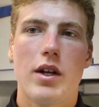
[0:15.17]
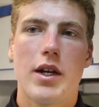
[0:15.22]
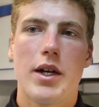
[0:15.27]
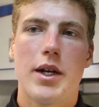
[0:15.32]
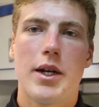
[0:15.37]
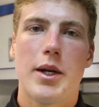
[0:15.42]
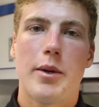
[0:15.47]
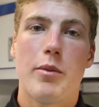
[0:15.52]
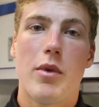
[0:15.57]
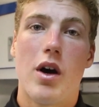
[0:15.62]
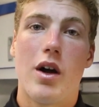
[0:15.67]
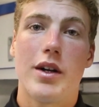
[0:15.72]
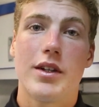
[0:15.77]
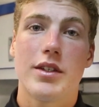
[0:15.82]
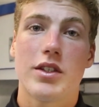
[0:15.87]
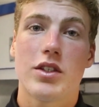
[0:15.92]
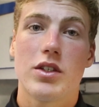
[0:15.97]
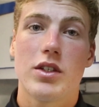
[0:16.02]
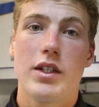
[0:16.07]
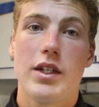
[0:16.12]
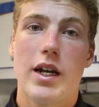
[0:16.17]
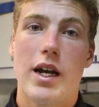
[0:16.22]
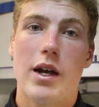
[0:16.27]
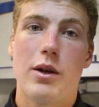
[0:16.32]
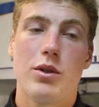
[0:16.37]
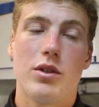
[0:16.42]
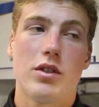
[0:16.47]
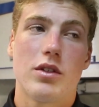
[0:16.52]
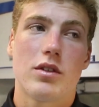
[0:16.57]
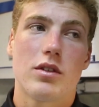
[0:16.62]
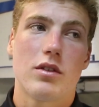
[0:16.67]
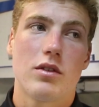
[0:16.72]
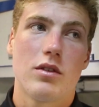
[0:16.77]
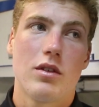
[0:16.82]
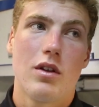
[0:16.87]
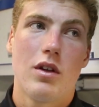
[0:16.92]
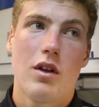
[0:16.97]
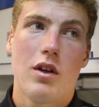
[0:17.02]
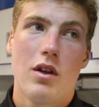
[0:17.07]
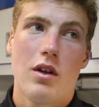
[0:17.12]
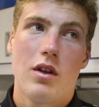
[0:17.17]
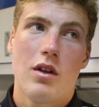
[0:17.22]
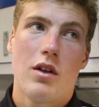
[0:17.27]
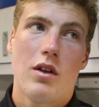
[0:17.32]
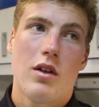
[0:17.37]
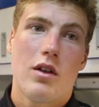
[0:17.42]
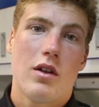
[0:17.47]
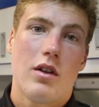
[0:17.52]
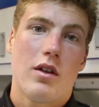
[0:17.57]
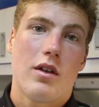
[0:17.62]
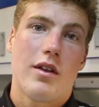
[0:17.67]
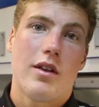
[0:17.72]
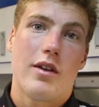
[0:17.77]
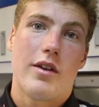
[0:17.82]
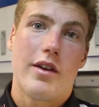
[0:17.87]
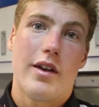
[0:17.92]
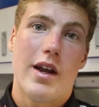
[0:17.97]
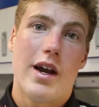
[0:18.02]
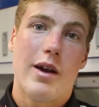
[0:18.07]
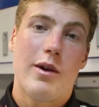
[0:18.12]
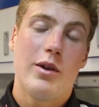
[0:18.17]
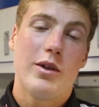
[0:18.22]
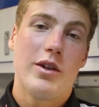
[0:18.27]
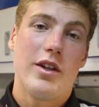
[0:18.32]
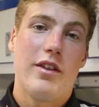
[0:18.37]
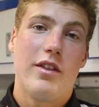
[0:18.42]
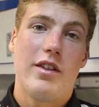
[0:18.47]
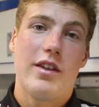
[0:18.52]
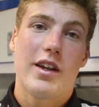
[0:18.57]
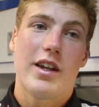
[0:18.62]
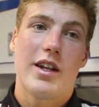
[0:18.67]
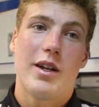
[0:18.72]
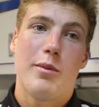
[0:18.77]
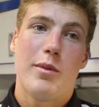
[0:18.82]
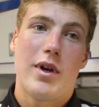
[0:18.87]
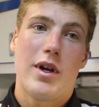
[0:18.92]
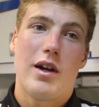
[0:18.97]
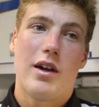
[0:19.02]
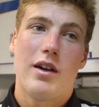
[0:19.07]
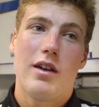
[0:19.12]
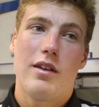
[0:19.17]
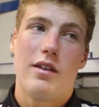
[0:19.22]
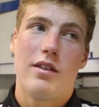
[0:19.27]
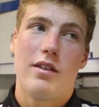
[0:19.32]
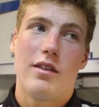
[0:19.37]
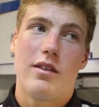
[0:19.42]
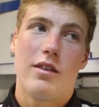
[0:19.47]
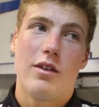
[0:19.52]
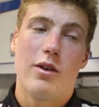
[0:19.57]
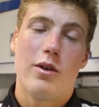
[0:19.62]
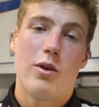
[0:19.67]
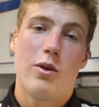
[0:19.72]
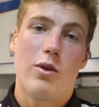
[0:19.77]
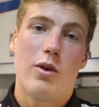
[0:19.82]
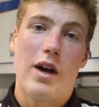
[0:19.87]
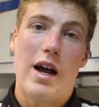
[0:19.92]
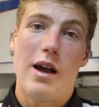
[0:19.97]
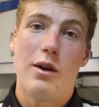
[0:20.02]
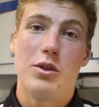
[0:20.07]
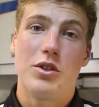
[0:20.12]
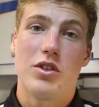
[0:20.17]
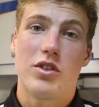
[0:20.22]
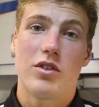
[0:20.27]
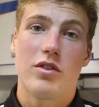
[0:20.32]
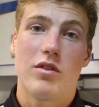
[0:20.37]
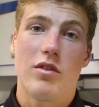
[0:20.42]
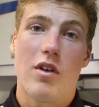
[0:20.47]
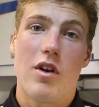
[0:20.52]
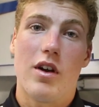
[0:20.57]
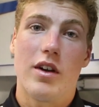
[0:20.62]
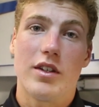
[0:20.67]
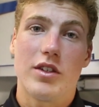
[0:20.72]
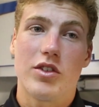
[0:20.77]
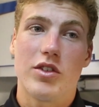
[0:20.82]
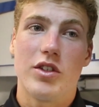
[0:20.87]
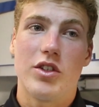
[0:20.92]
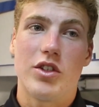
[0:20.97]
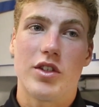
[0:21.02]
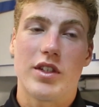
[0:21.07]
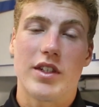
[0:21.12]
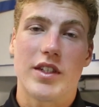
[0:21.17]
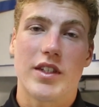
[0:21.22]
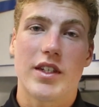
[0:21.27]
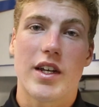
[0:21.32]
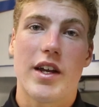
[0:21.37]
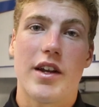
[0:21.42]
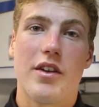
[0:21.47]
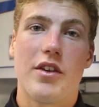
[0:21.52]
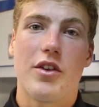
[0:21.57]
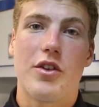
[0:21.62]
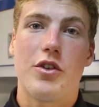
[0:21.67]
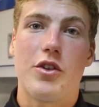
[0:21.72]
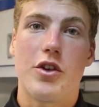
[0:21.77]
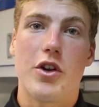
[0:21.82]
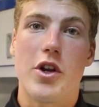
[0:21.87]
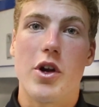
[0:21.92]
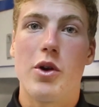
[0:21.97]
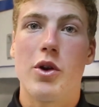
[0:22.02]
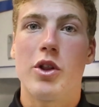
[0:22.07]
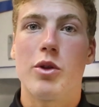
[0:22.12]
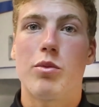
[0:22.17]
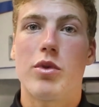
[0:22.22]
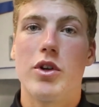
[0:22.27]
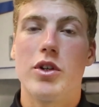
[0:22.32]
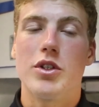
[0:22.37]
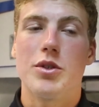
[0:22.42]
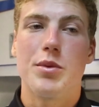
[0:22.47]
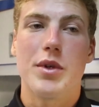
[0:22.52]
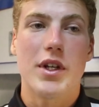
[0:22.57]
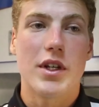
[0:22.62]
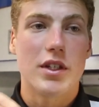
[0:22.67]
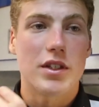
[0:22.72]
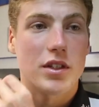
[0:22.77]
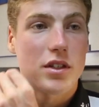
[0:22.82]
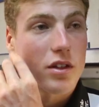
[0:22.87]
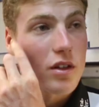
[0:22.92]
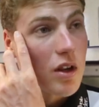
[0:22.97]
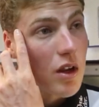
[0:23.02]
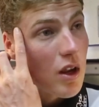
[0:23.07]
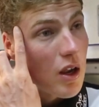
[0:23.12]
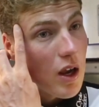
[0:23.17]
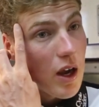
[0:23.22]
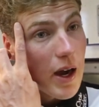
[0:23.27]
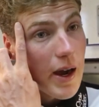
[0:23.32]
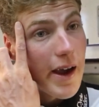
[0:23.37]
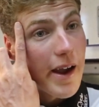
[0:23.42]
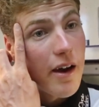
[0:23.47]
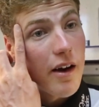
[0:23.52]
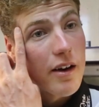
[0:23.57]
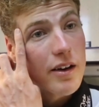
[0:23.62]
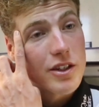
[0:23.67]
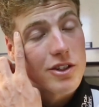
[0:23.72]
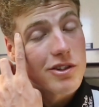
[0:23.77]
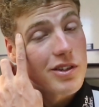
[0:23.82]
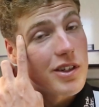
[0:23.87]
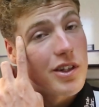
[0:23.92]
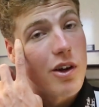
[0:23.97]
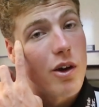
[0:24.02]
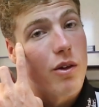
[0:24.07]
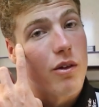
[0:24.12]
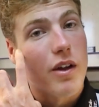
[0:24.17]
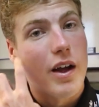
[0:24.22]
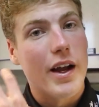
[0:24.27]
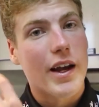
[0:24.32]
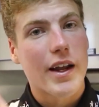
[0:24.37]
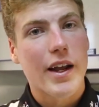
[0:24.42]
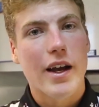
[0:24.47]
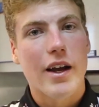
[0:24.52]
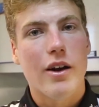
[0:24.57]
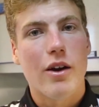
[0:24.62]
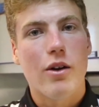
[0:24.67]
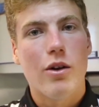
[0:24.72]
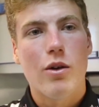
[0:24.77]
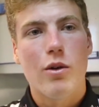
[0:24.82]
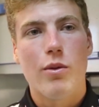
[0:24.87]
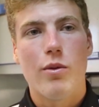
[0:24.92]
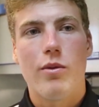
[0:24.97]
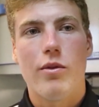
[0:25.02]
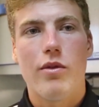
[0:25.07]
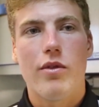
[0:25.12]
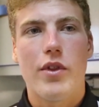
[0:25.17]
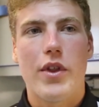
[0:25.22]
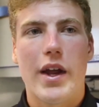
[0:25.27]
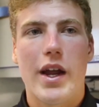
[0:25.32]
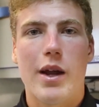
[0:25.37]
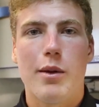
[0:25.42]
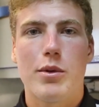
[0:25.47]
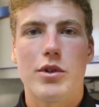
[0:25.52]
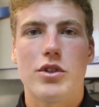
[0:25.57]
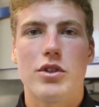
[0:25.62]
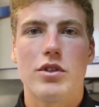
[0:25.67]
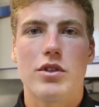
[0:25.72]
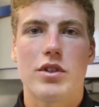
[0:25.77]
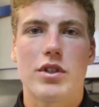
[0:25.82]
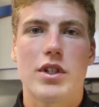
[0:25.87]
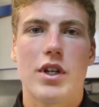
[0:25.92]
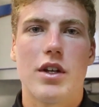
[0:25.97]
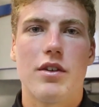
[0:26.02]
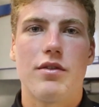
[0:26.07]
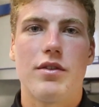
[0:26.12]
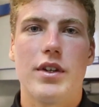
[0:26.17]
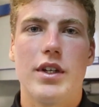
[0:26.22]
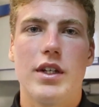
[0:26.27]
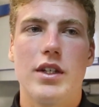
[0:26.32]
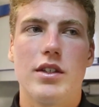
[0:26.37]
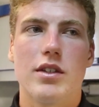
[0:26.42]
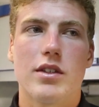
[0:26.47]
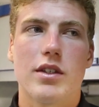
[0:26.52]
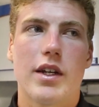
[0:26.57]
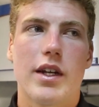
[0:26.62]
Honestly, I was not really thinking about the whole. I was honestly just excited to go to the pros because I honestly don't like how the amateur stuff is.